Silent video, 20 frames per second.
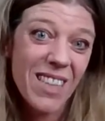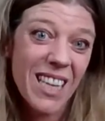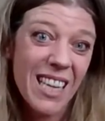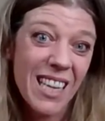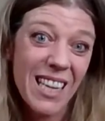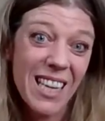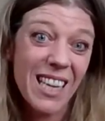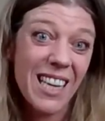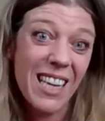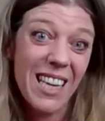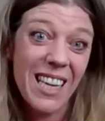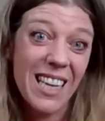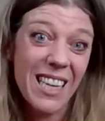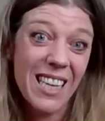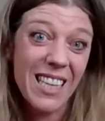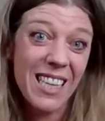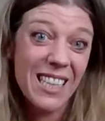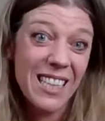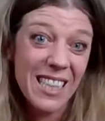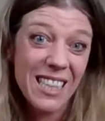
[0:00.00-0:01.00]
in
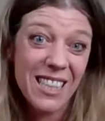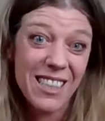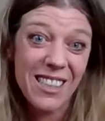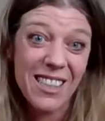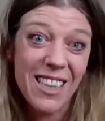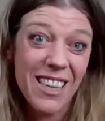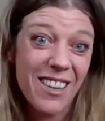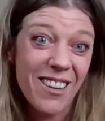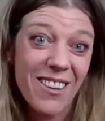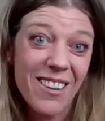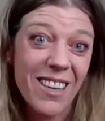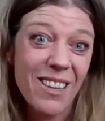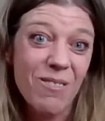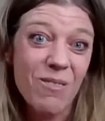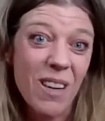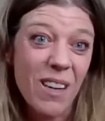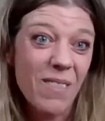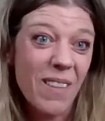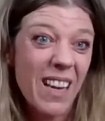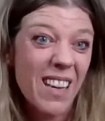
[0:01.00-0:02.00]
a
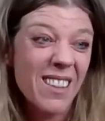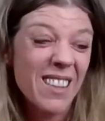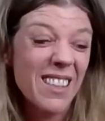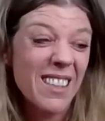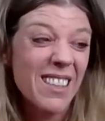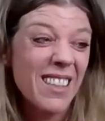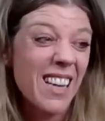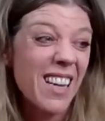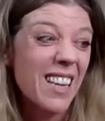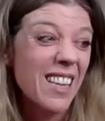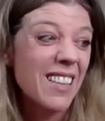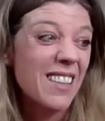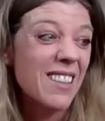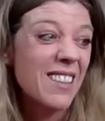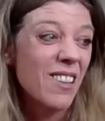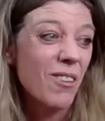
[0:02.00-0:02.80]
dictionary, 5,000 signs.